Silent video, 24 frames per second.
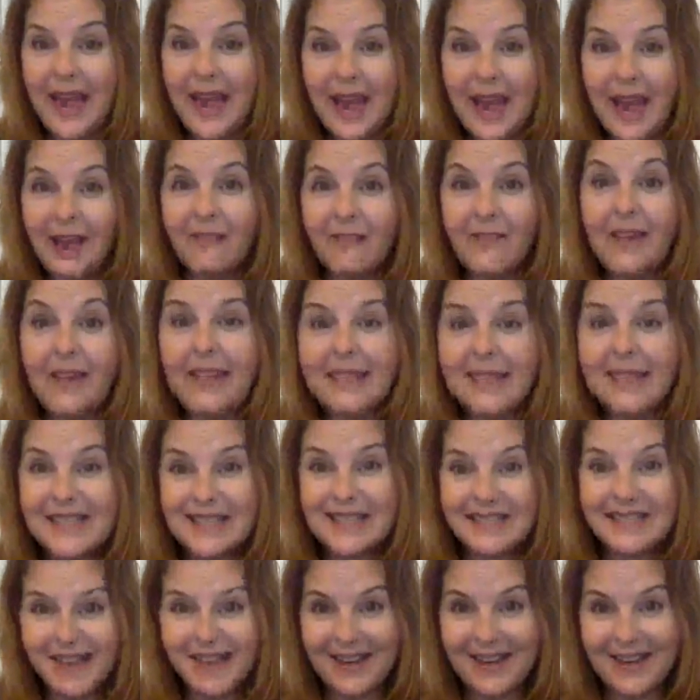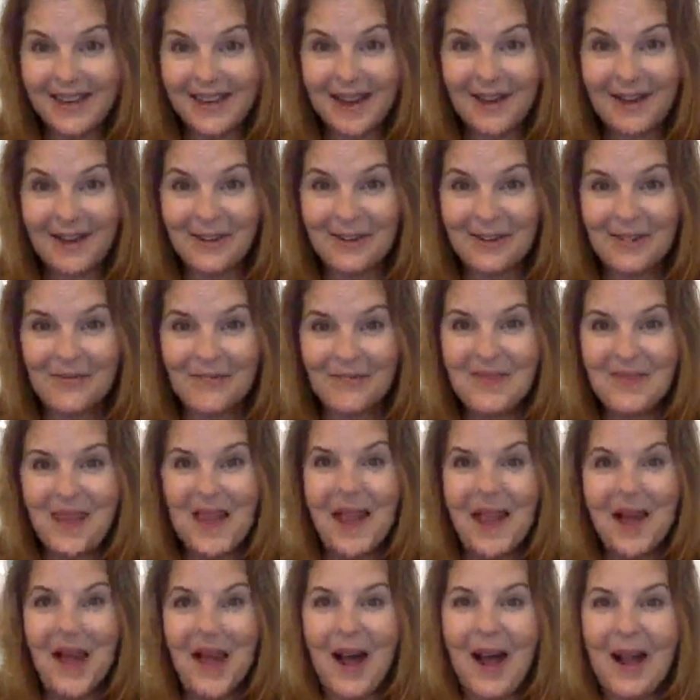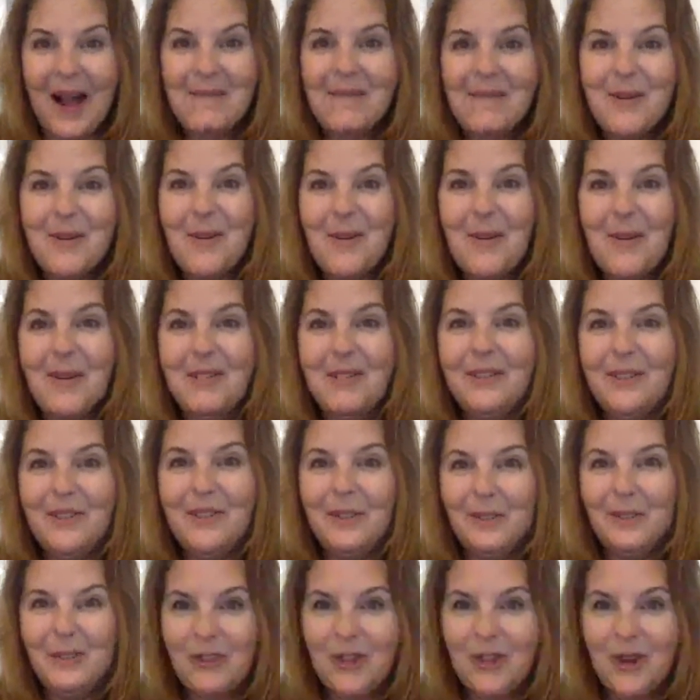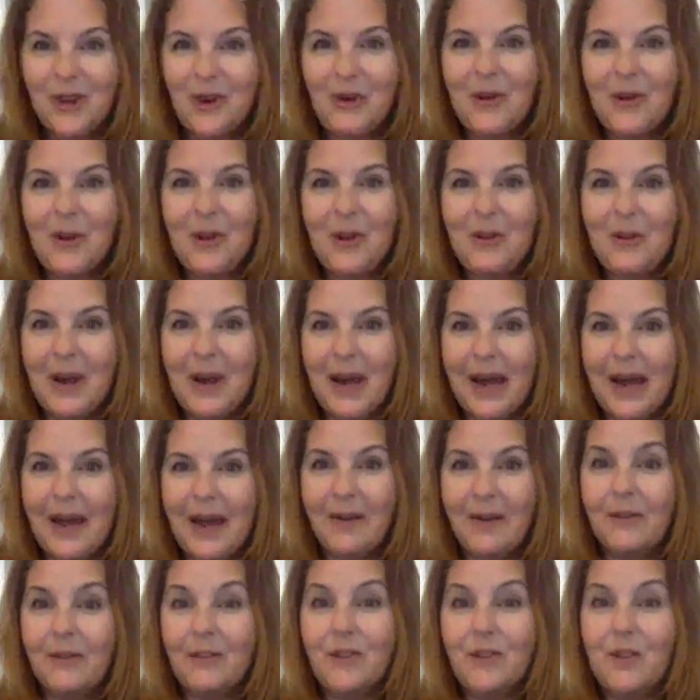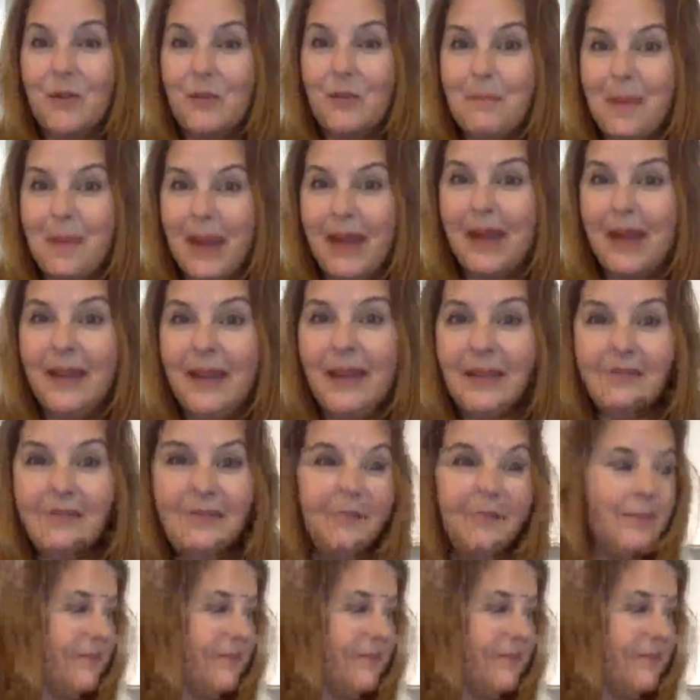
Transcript: have a stakeout. I'm going to show you how to make